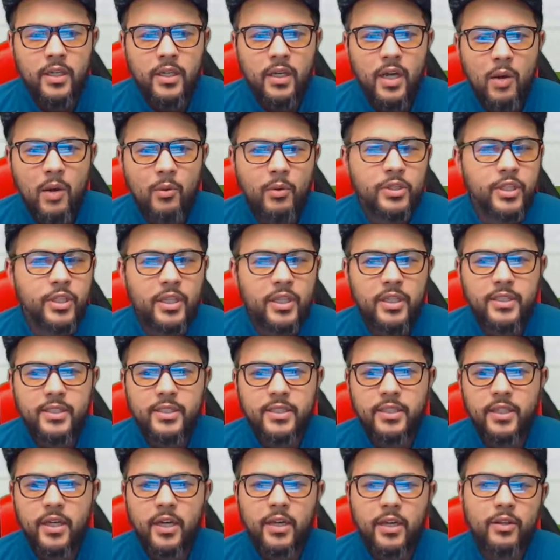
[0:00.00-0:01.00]
I wish I
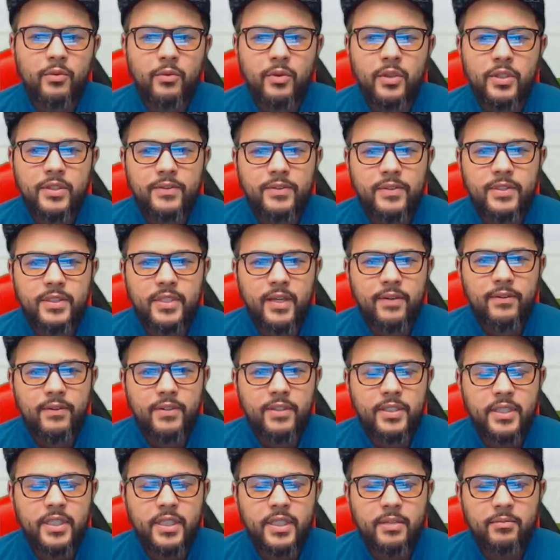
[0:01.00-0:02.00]
listed the other ones for
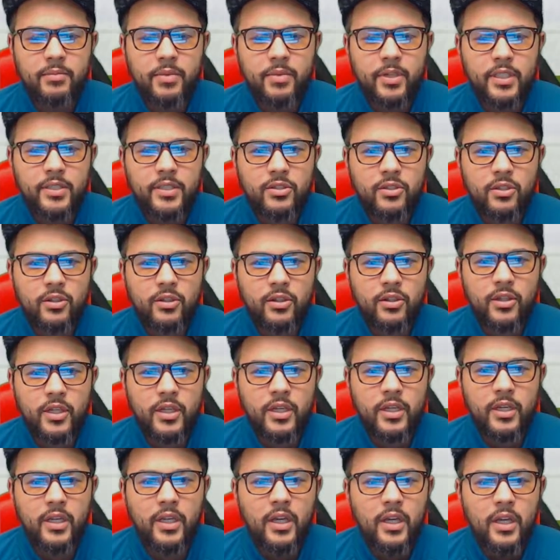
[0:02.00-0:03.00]
17, but it's all
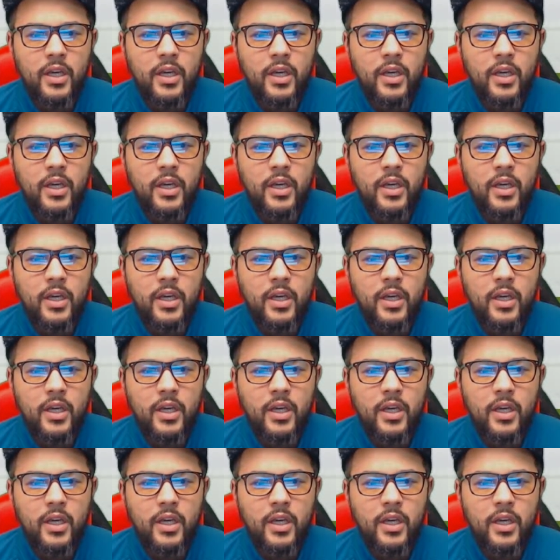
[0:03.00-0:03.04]
good.